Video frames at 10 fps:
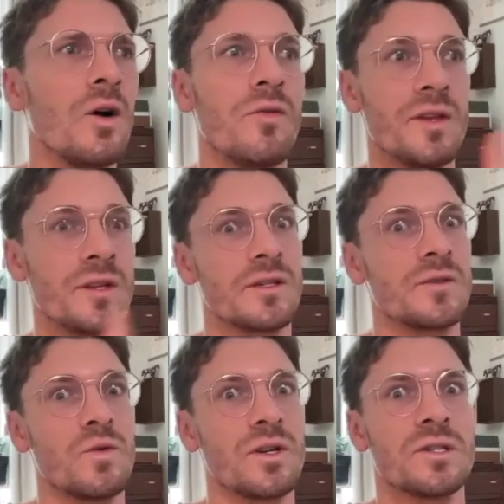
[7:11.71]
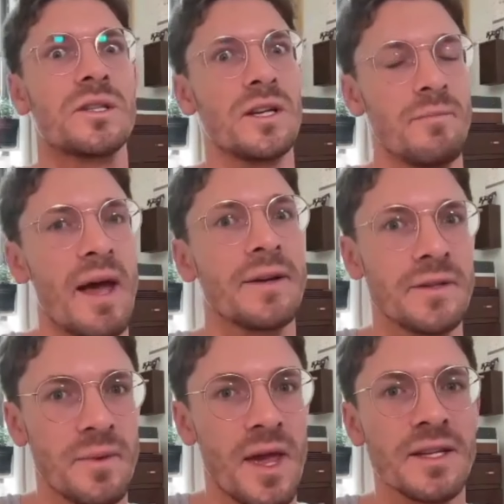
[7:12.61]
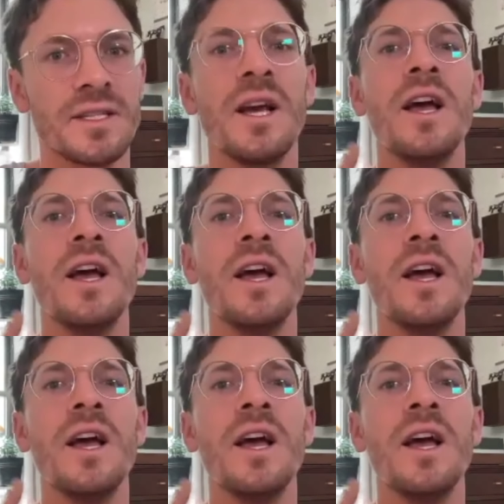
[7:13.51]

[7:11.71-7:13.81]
oh, this is worse than a bad debate.